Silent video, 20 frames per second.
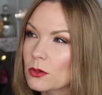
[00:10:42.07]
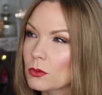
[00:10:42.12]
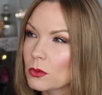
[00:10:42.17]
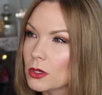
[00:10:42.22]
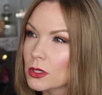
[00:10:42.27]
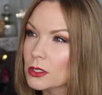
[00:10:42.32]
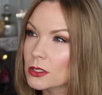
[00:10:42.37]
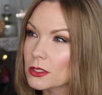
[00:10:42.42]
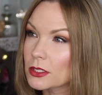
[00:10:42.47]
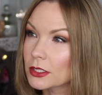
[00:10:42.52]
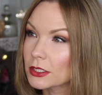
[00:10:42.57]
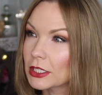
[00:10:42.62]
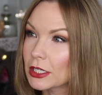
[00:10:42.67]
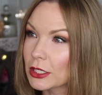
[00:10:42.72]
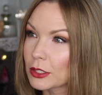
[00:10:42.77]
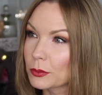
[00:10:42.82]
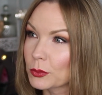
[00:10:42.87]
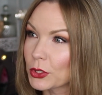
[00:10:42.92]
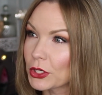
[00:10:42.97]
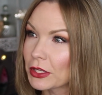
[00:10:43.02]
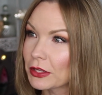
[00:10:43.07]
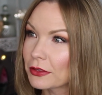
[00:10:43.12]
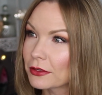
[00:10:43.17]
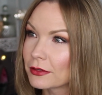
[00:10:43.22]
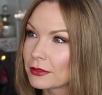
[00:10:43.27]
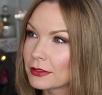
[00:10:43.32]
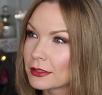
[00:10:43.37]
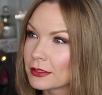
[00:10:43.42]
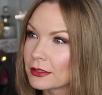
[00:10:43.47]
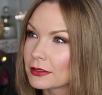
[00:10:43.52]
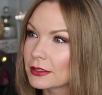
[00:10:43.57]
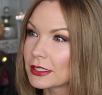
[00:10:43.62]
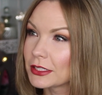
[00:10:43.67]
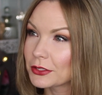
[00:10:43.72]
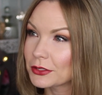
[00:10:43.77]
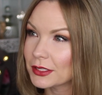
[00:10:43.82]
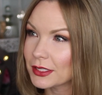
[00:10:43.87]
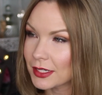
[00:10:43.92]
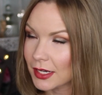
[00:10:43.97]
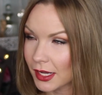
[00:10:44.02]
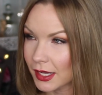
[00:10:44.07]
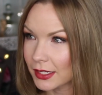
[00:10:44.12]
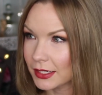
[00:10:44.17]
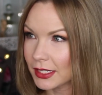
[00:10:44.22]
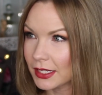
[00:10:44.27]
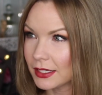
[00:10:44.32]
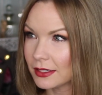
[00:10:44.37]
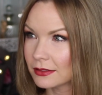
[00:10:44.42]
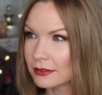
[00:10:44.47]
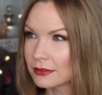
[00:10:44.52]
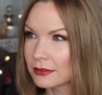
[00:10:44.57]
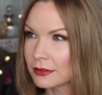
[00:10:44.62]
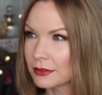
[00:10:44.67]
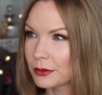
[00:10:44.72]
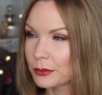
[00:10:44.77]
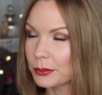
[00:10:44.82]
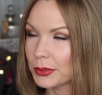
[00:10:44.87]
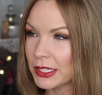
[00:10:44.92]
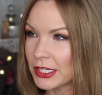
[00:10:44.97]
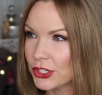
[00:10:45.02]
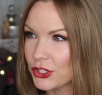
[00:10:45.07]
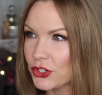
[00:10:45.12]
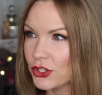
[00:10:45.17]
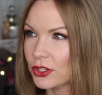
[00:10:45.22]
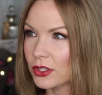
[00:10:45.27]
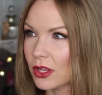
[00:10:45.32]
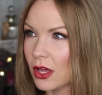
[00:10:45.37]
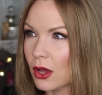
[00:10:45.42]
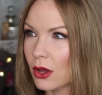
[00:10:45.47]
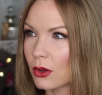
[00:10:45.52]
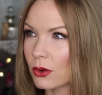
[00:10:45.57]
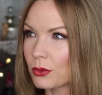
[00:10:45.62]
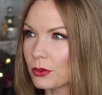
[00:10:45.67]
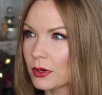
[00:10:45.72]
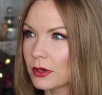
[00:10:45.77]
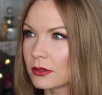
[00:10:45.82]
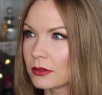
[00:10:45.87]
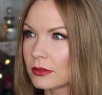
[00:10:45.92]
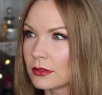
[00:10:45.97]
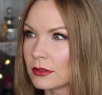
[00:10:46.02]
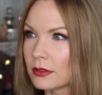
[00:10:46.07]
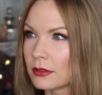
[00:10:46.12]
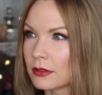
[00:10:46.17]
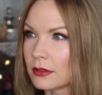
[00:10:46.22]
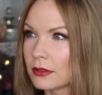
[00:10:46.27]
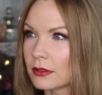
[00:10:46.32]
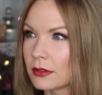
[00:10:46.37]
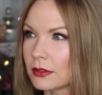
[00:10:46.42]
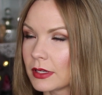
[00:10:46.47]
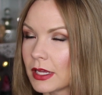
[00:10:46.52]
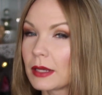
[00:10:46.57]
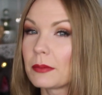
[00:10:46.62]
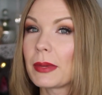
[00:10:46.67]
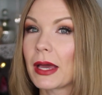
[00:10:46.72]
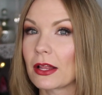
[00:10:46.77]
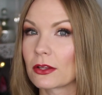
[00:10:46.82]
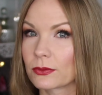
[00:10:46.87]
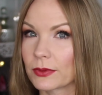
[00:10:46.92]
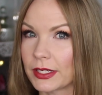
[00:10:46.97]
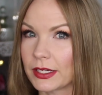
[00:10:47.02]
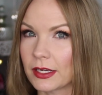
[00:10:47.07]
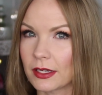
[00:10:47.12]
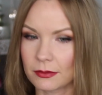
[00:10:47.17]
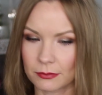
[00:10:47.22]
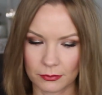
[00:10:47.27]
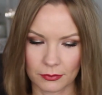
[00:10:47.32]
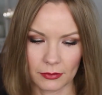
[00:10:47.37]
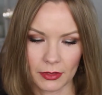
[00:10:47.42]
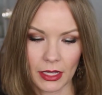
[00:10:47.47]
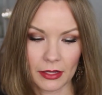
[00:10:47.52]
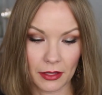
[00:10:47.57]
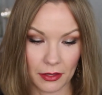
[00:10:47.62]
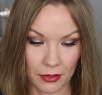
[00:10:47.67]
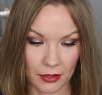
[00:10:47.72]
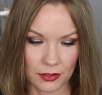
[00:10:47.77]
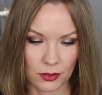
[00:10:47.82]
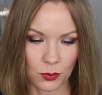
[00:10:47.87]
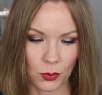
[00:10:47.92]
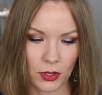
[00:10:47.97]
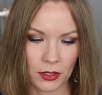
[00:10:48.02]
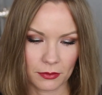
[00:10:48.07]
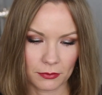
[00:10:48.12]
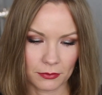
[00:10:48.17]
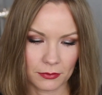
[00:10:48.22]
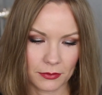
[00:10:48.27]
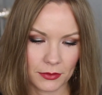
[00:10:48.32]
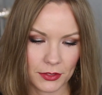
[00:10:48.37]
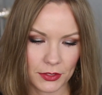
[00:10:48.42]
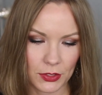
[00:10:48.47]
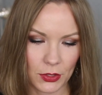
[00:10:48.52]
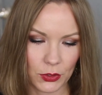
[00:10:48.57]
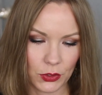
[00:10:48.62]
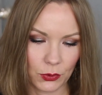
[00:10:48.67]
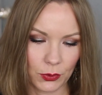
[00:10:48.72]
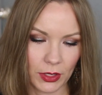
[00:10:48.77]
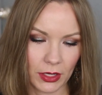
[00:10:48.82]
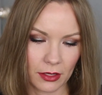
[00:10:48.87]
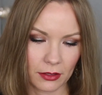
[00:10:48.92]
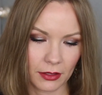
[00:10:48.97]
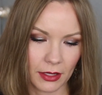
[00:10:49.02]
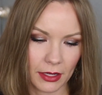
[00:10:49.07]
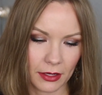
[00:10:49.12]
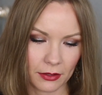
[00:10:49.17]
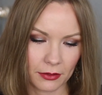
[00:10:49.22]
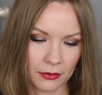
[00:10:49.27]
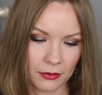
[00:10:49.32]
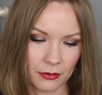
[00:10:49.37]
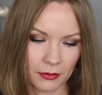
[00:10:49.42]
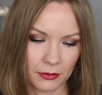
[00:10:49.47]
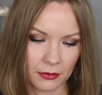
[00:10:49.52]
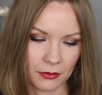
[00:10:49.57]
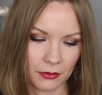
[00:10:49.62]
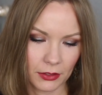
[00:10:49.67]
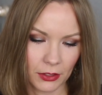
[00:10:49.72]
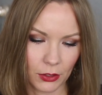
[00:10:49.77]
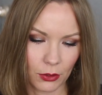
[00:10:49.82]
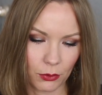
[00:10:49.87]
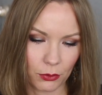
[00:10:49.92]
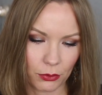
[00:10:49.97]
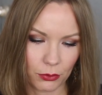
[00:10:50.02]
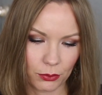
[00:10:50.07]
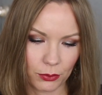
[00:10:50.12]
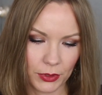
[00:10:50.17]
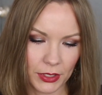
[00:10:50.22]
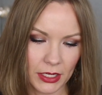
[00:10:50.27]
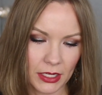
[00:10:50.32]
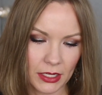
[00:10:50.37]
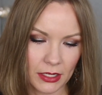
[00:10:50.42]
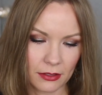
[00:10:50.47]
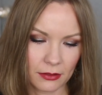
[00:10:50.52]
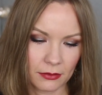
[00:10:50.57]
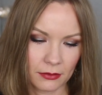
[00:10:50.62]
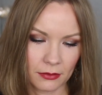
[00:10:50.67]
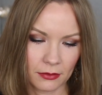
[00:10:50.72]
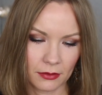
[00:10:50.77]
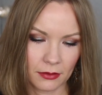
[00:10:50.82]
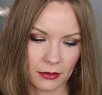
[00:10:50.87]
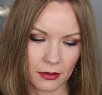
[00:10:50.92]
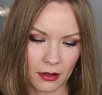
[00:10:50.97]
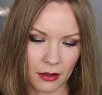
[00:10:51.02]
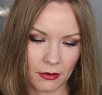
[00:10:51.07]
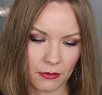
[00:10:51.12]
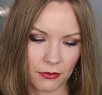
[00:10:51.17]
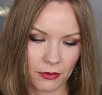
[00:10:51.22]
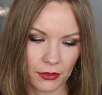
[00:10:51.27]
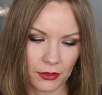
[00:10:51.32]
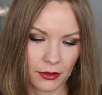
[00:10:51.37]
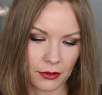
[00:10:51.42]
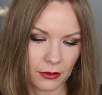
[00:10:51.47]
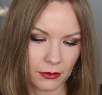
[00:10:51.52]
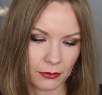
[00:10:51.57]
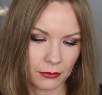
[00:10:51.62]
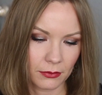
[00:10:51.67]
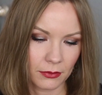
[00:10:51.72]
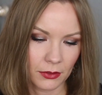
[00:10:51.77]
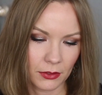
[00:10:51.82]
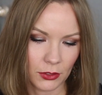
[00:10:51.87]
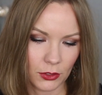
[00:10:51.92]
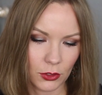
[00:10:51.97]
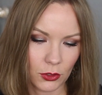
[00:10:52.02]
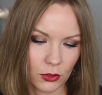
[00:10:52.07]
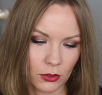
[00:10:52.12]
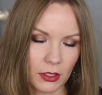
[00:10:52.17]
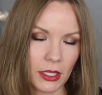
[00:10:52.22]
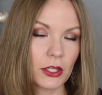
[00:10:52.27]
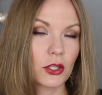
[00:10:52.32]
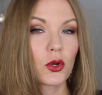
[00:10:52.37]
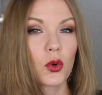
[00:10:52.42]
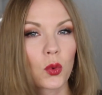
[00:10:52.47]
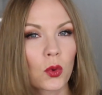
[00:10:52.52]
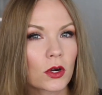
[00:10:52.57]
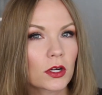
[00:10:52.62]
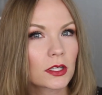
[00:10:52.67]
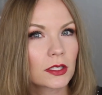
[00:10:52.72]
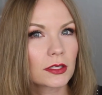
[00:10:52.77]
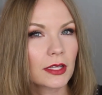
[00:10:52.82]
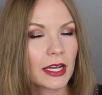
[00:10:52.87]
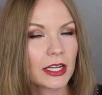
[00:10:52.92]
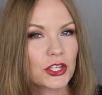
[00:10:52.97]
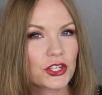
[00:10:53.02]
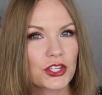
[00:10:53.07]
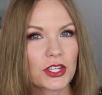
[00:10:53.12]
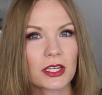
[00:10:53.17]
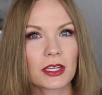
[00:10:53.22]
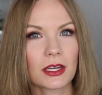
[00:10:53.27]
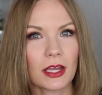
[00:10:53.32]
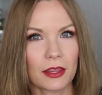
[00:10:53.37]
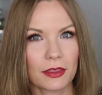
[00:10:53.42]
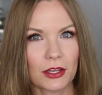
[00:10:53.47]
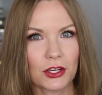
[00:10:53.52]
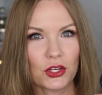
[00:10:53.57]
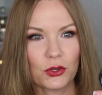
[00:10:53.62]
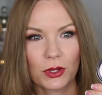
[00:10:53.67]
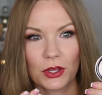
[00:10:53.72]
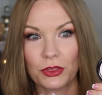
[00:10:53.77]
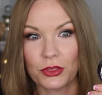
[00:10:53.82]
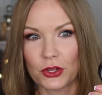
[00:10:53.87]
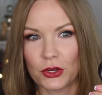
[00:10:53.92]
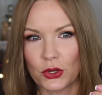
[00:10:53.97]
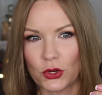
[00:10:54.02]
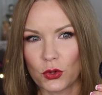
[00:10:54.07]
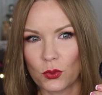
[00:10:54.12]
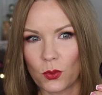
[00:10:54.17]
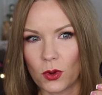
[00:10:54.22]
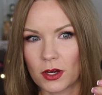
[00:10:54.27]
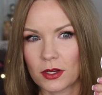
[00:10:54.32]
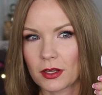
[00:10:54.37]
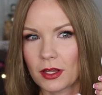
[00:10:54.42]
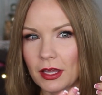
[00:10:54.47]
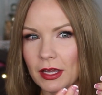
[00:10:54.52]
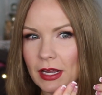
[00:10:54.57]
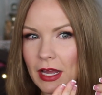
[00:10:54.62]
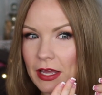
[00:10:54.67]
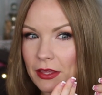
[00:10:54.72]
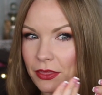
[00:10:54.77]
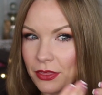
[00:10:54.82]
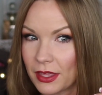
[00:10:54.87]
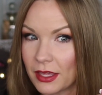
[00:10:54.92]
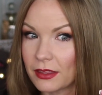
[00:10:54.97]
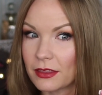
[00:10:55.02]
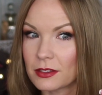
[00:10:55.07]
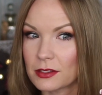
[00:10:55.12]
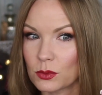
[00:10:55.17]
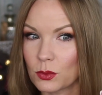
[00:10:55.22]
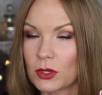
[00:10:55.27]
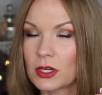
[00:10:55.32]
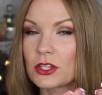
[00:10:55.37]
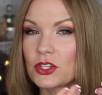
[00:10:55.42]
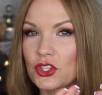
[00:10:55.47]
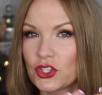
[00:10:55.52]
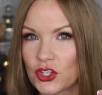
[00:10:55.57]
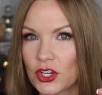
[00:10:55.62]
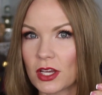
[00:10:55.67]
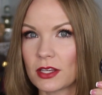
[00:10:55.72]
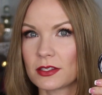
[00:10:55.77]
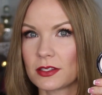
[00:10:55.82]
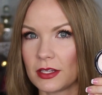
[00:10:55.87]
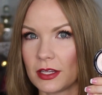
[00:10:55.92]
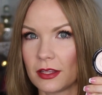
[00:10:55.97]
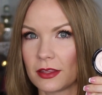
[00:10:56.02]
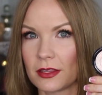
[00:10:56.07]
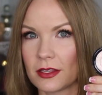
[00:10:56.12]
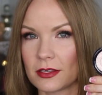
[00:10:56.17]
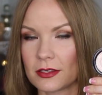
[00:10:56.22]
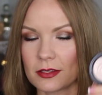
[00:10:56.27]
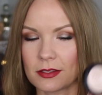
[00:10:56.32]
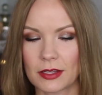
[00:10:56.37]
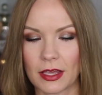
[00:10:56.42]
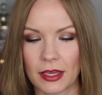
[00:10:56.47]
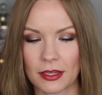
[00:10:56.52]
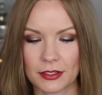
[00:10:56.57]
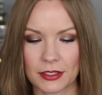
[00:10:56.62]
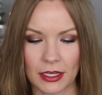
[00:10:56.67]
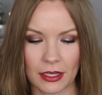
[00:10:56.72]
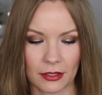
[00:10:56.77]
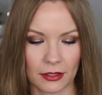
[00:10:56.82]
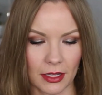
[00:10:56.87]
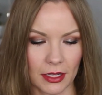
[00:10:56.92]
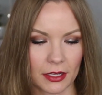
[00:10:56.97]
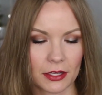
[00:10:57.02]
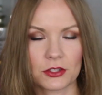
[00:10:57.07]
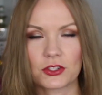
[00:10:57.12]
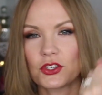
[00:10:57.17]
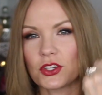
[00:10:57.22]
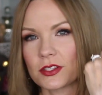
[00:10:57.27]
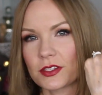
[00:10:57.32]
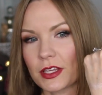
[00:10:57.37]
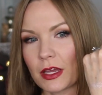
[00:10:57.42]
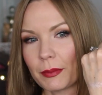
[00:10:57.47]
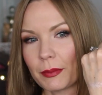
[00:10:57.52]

what does it come with? Gilded Honey, Peach Glow, and Ballerina. And then this one. So you get like, you know, 3 of the like core collection, and then you get the new one. Like, I think this one is just in this set and like just